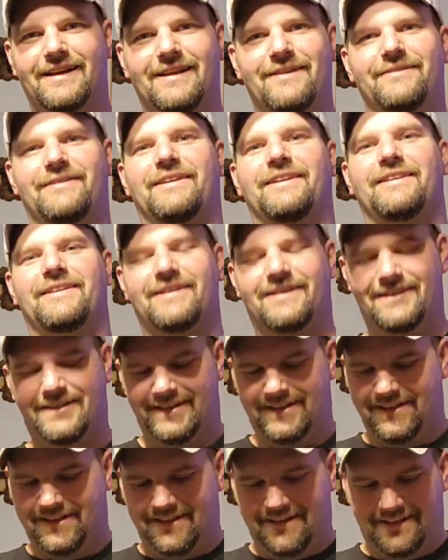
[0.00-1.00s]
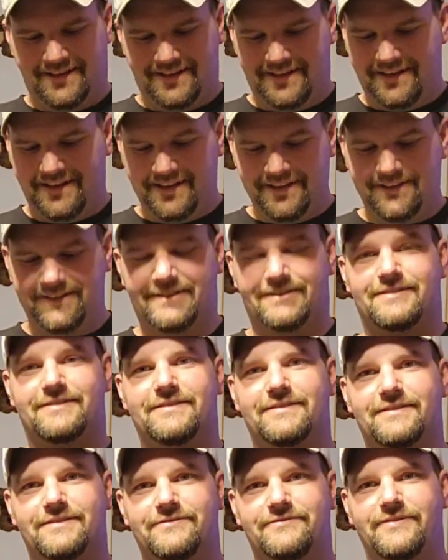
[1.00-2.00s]
I mean,
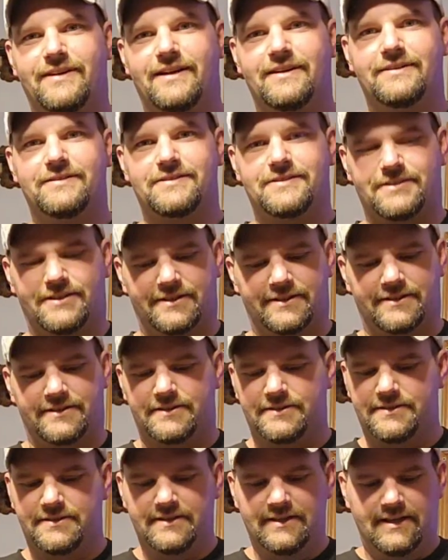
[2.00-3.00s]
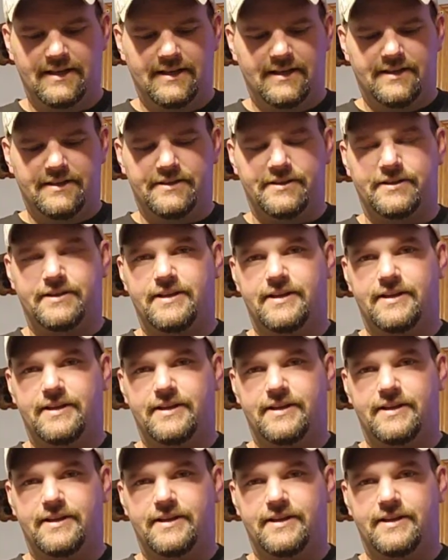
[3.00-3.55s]
endless fire starters. Your